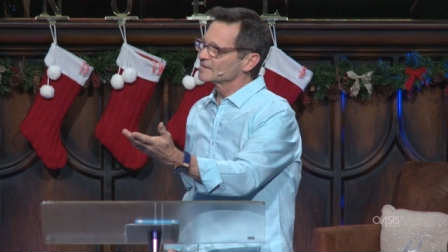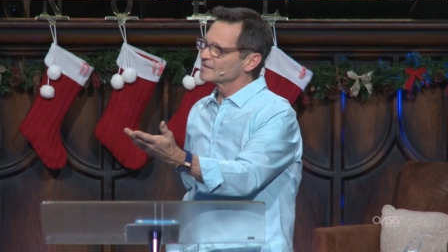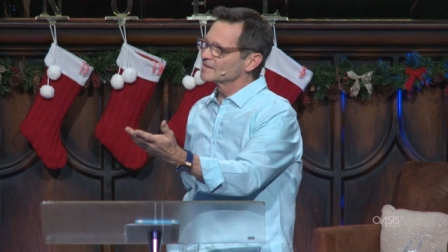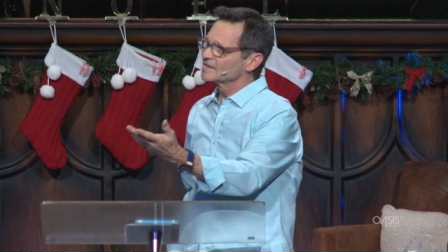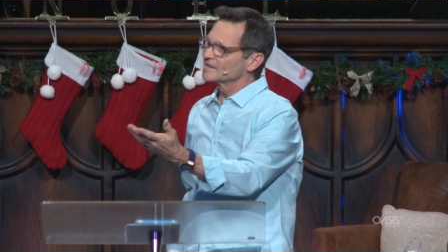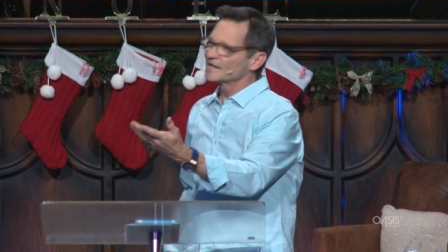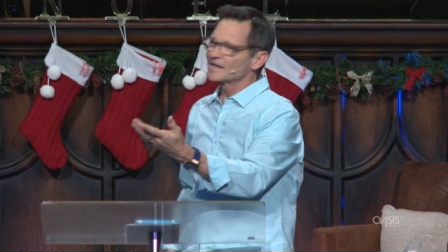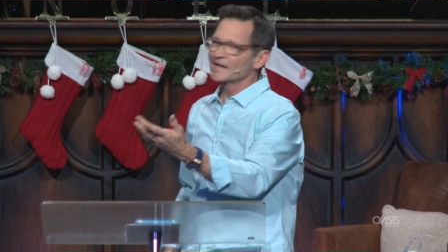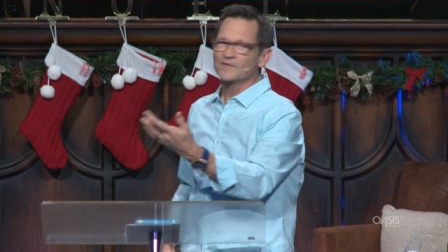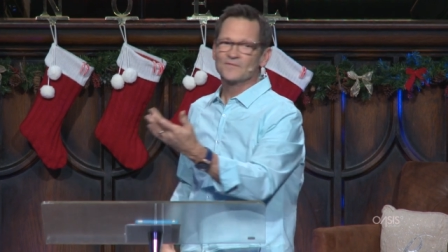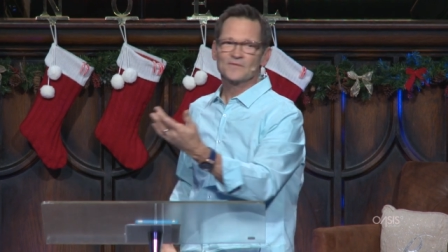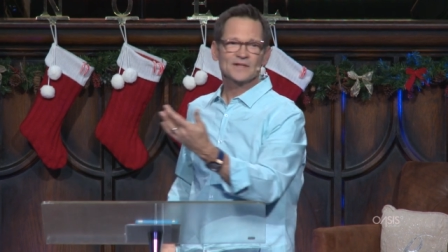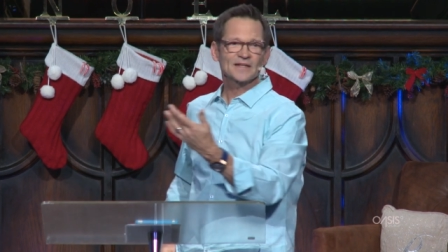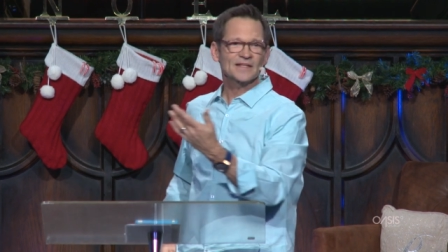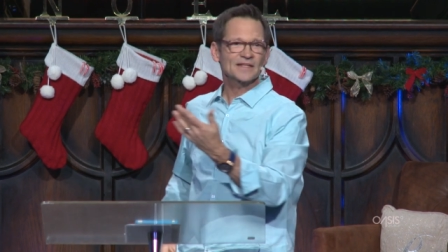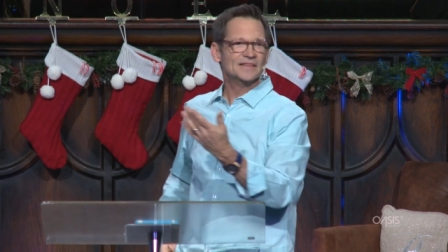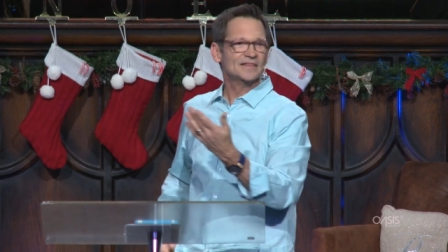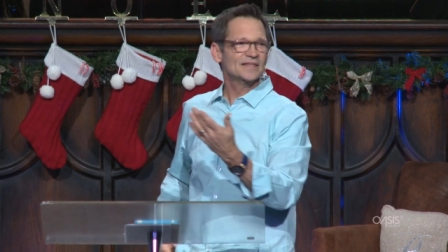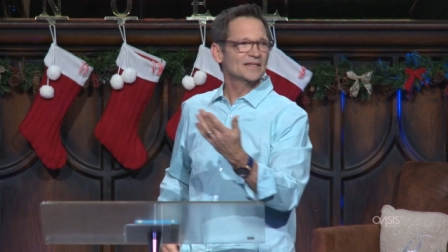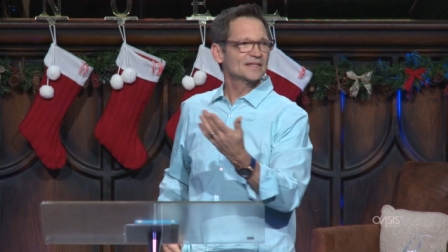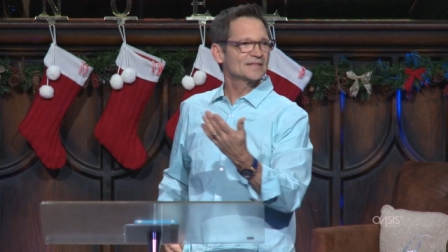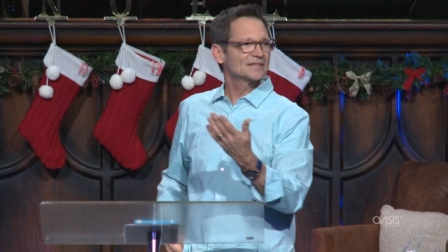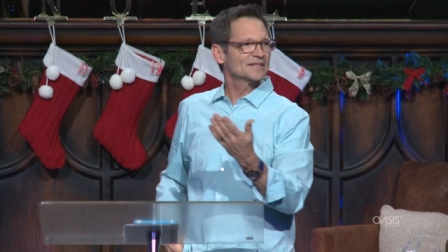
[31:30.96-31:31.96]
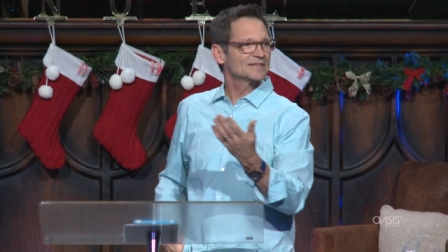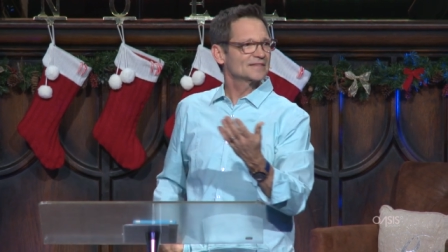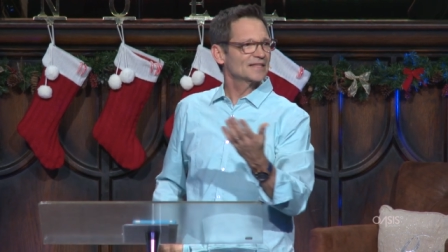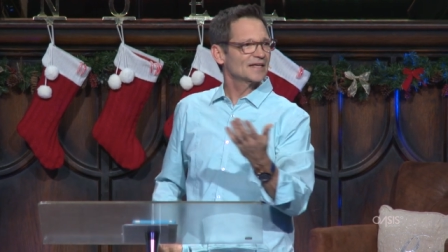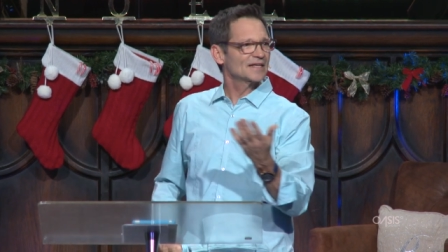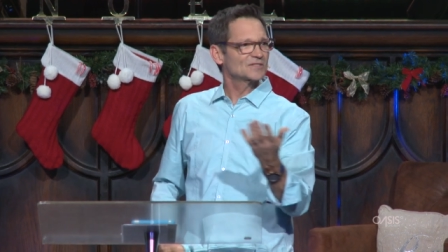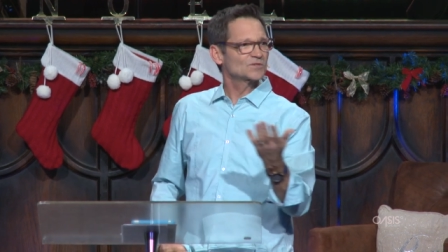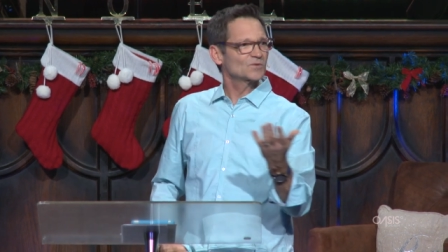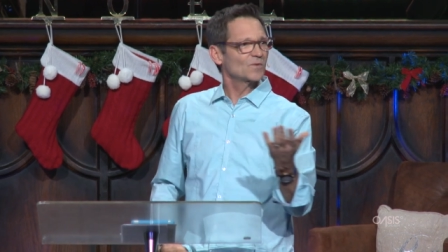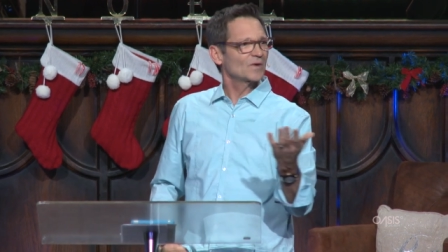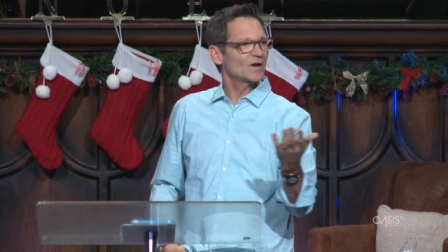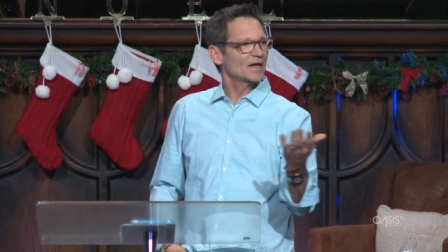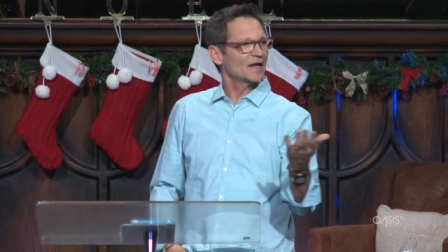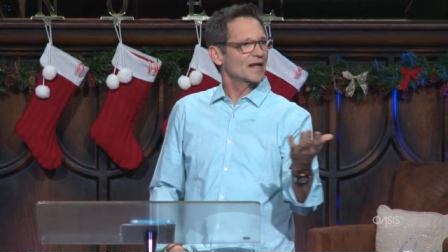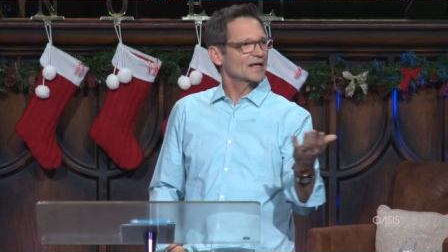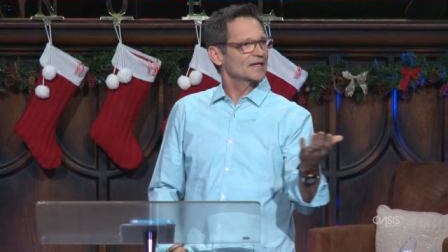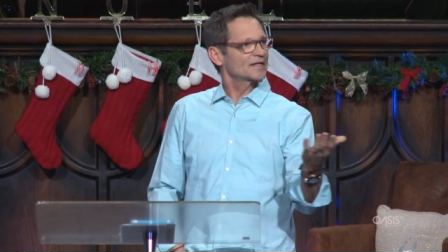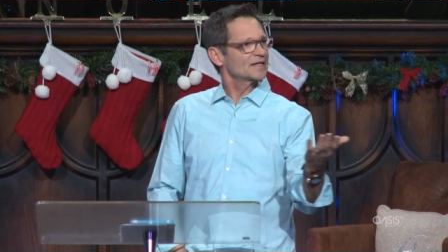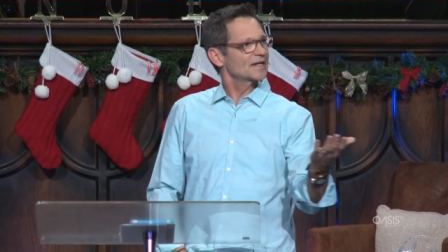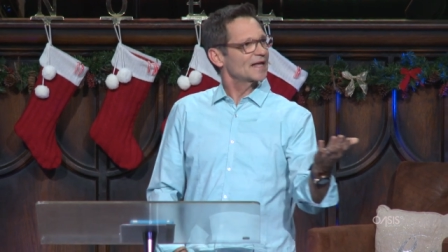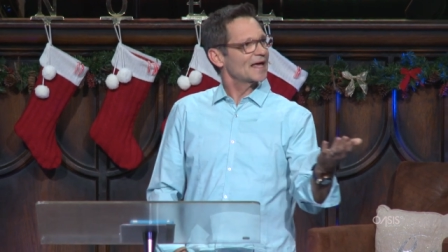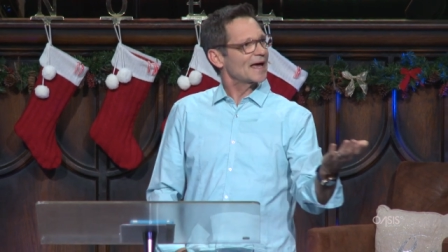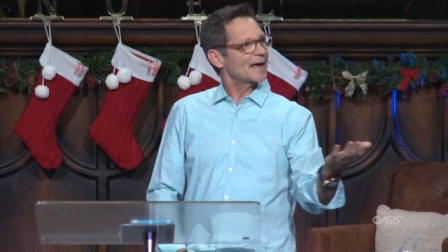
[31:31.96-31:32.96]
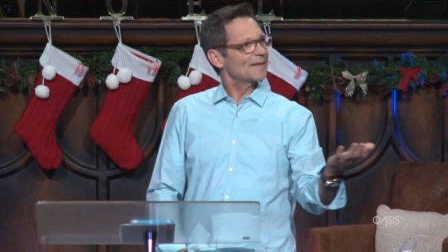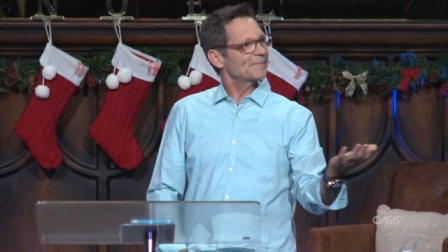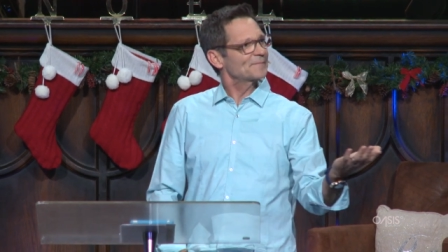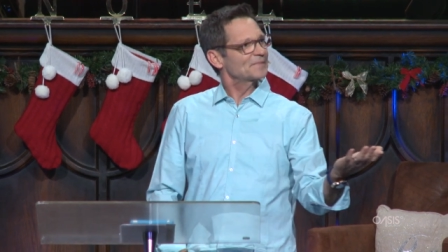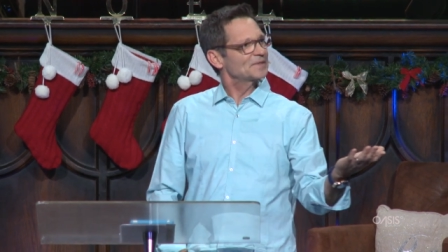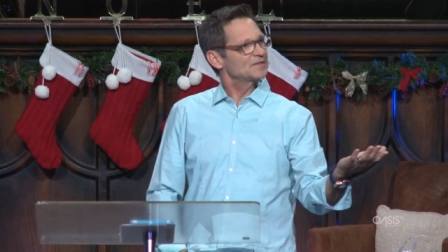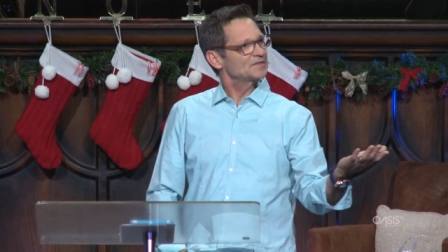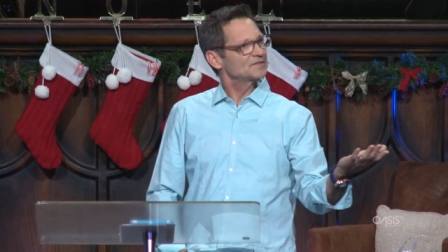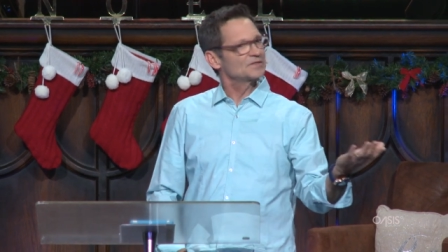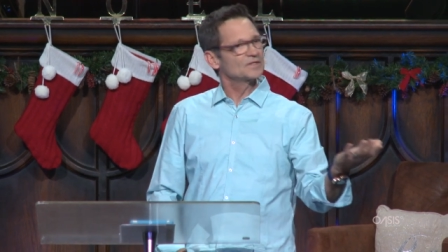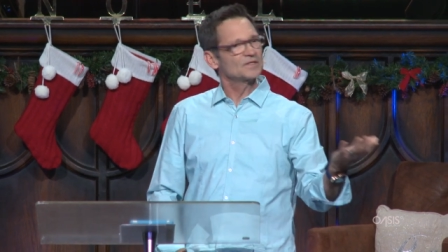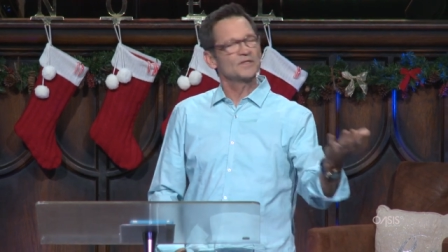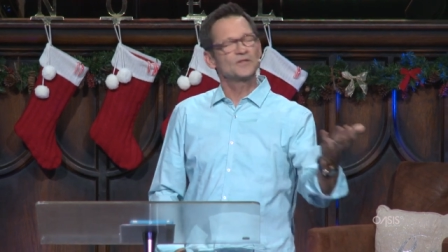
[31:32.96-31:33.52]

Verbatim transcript: And I really think that that's what could happen